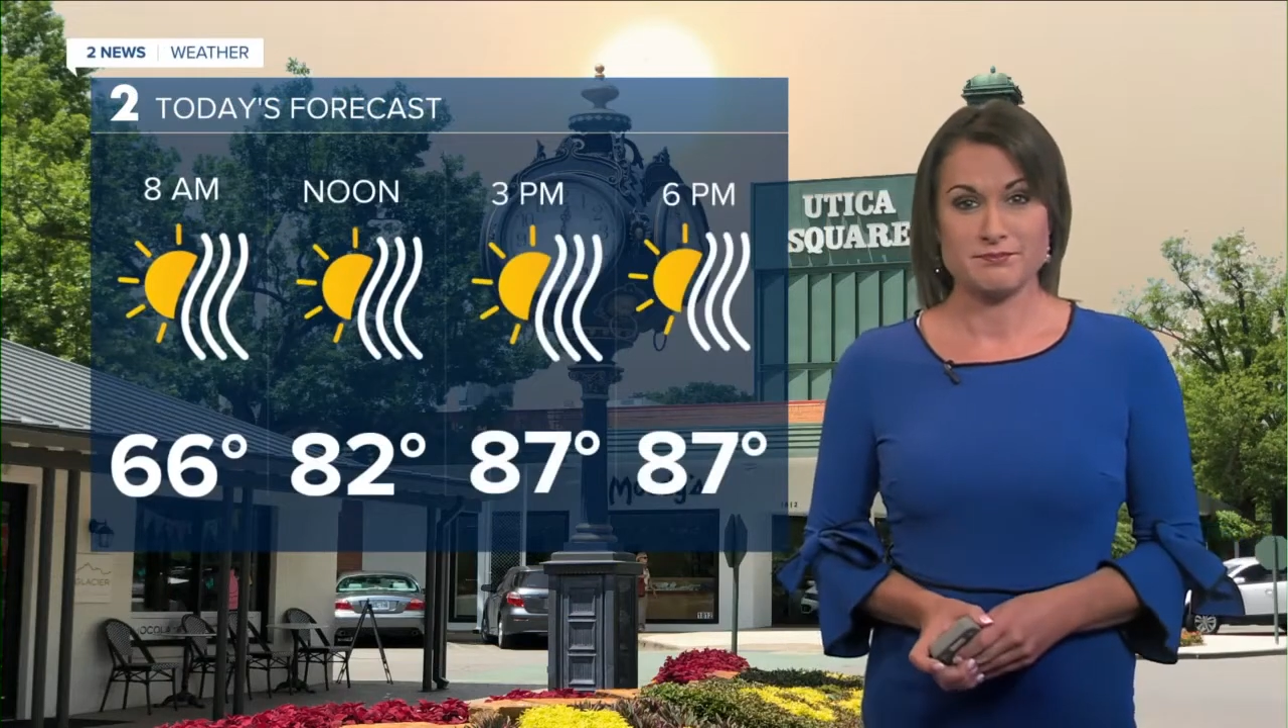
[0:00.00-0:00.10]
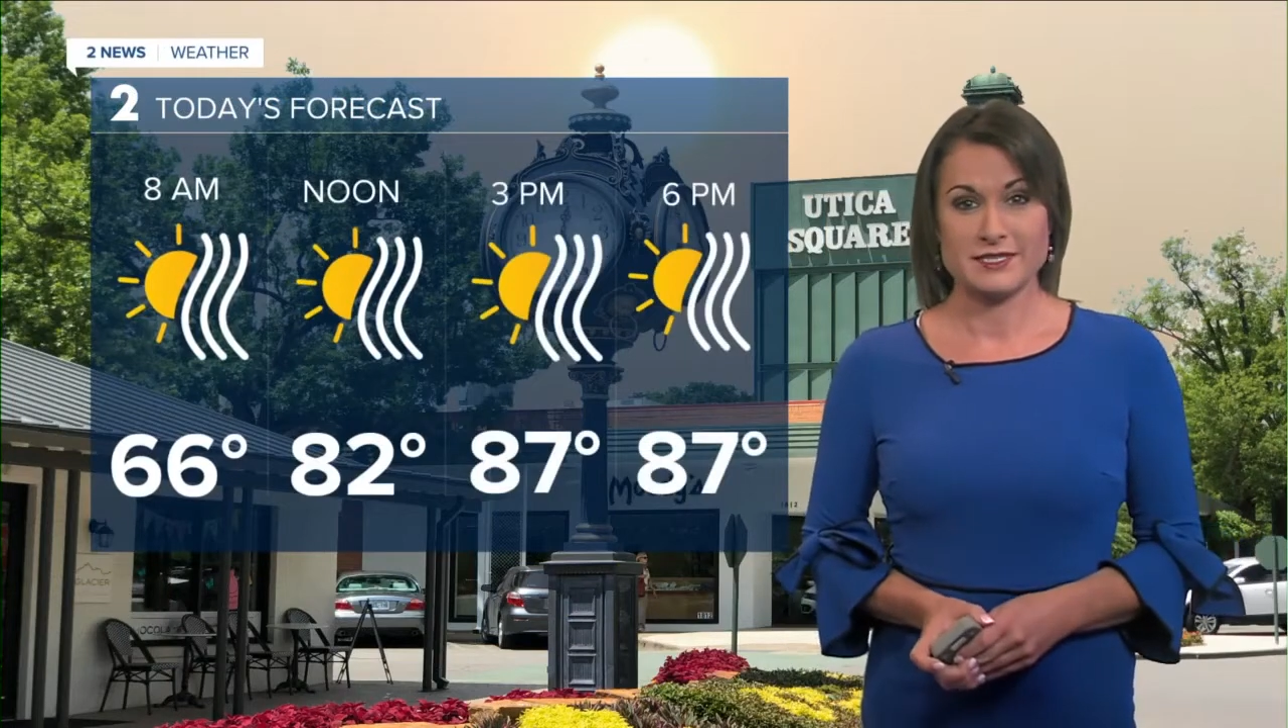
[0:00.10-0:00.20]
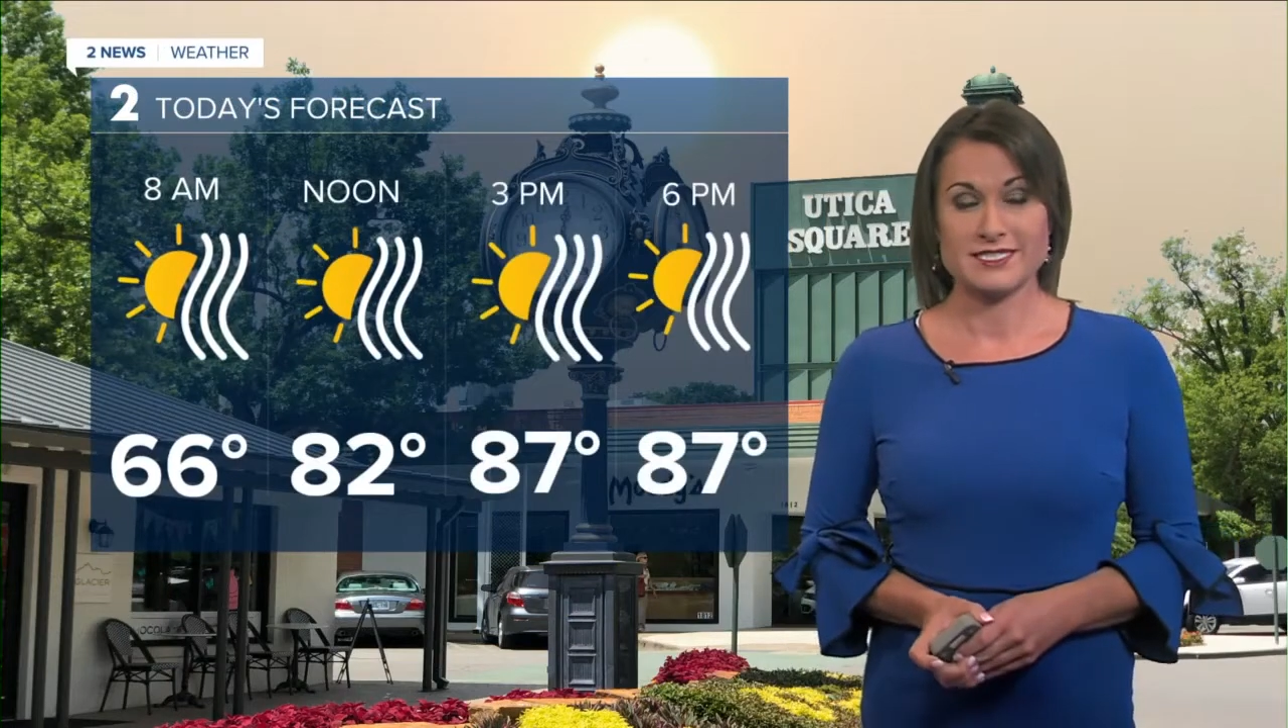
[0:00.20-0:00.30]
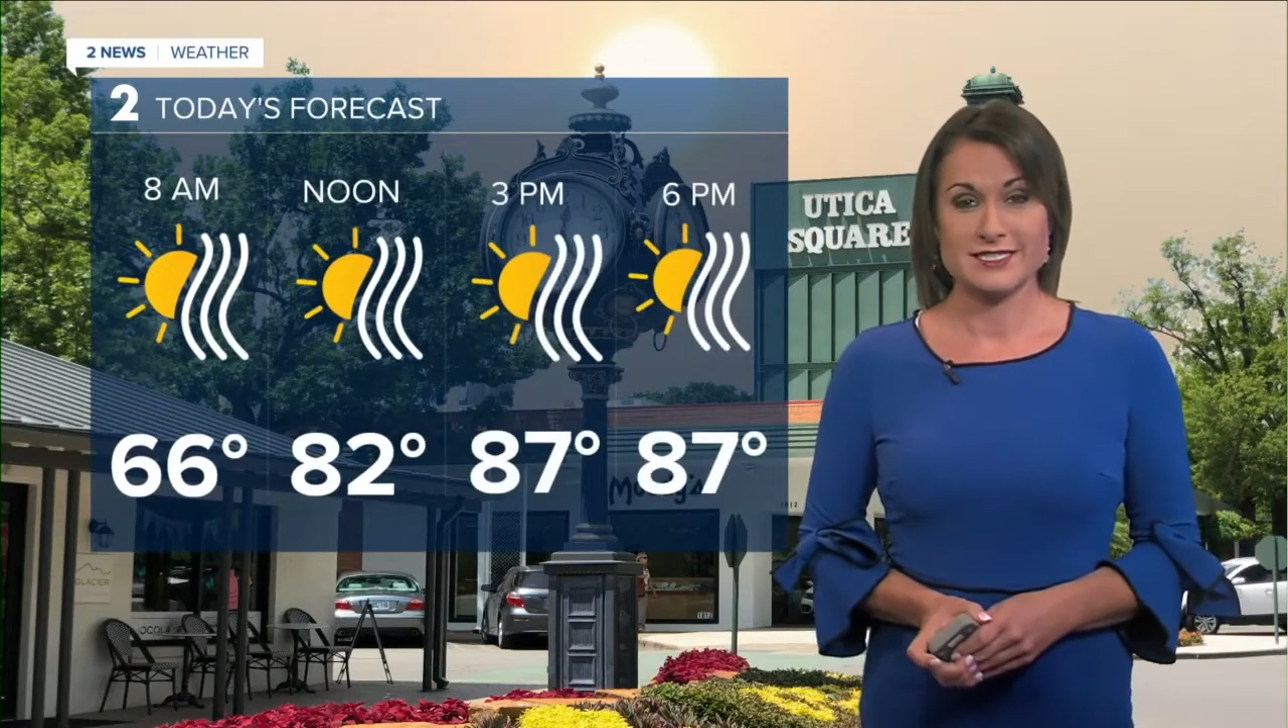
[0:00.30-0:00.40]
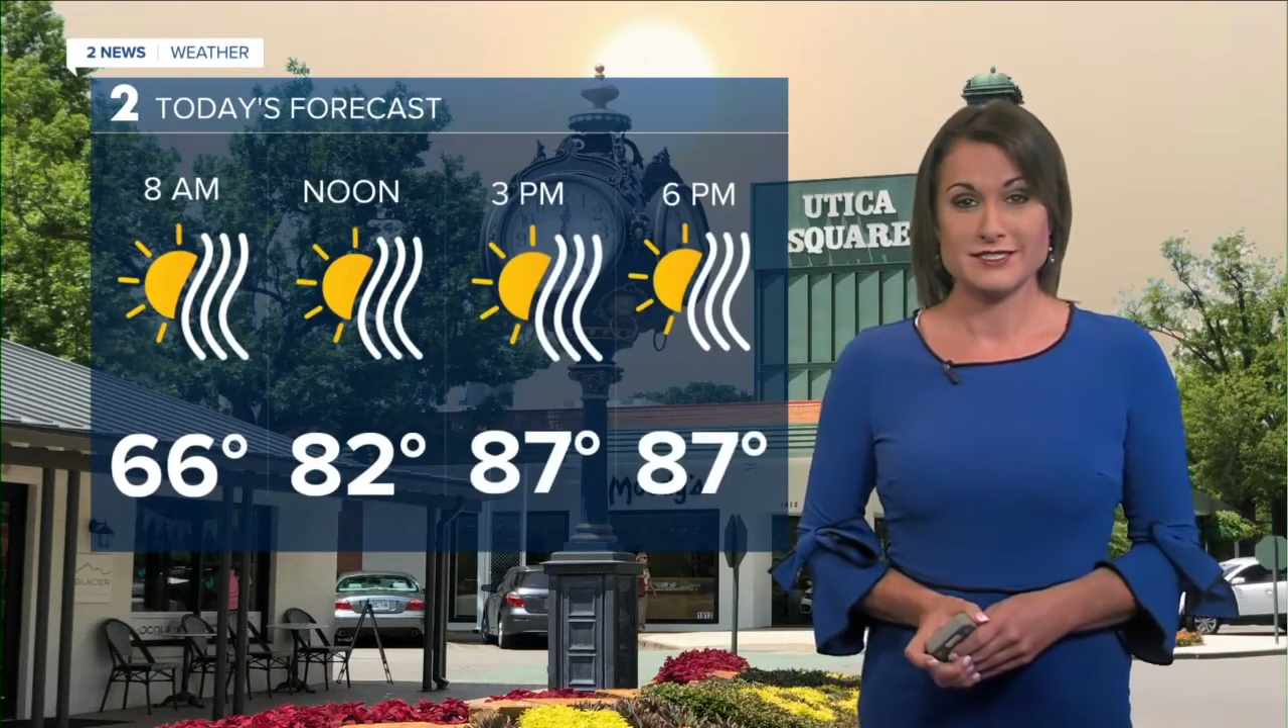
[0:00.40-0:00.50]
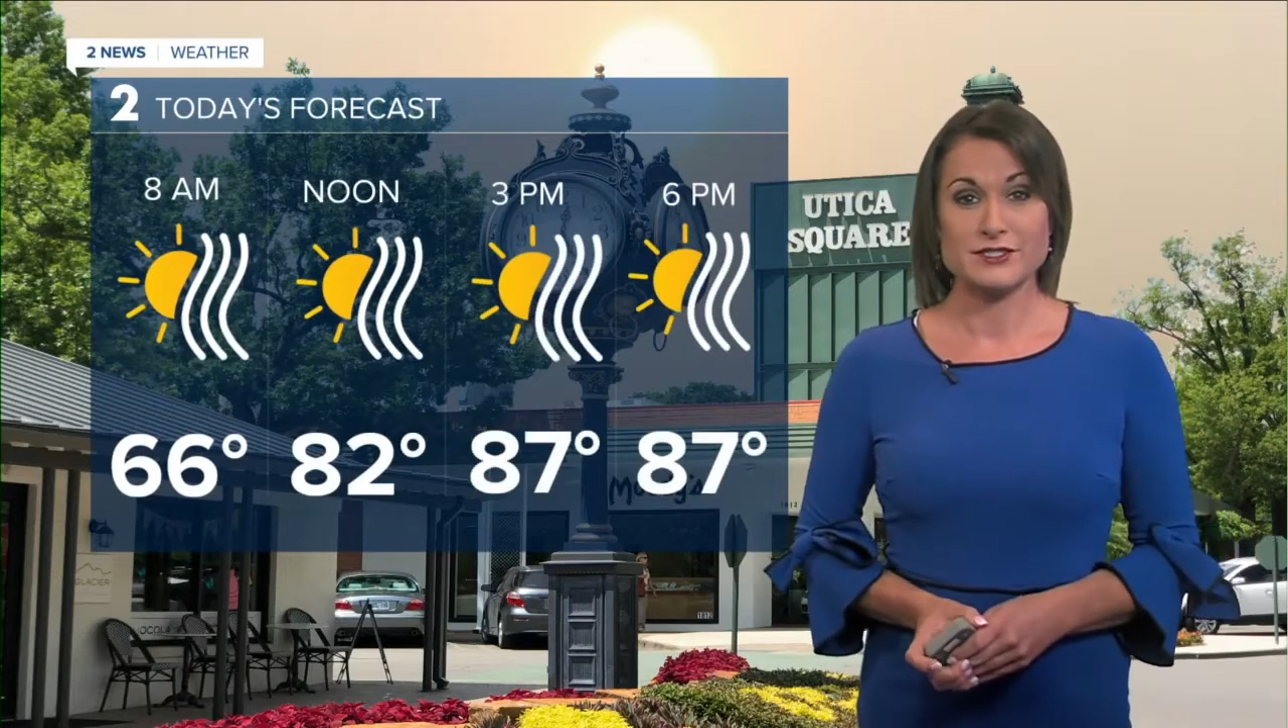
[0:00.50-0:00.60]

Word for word: potentially